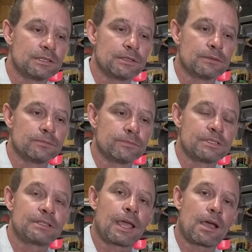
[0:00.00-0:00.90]
to
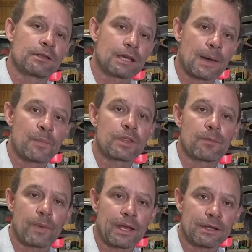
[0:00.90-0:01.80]
stay on top of the
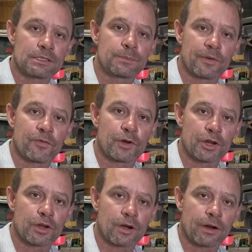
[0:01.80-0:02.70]
maintenance before
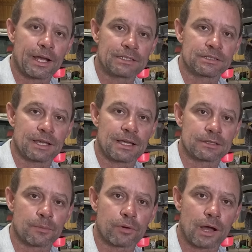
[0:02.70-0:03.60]
your car actually has
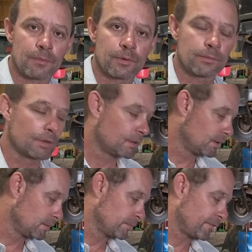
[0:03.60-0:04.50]
a problem,
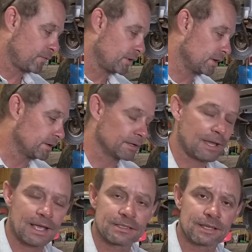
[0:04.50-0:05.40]
before you're in a
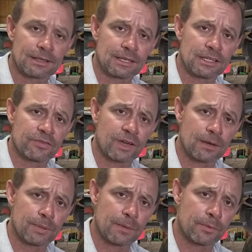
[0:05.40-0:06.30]
case like these
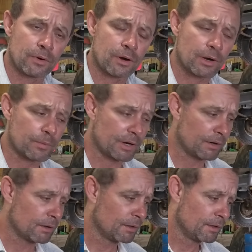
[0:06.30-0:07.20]
fine people are,
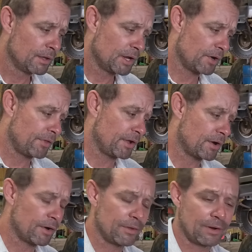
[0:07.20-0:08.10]
where here they
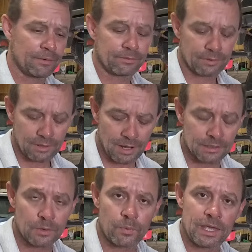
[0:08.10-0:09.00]
are, they're
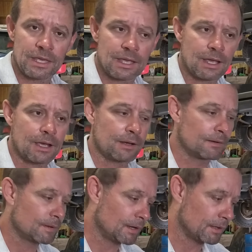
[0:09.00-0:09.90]
got the
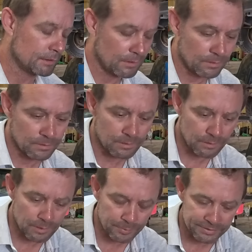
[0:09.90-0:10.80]
weekend, they got their little
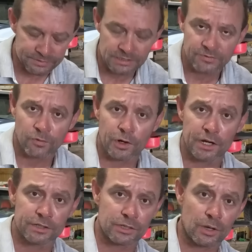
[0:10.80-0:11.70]
girl, I believe she's 4
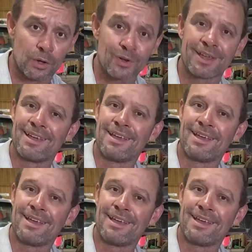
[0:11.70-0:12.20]
years old.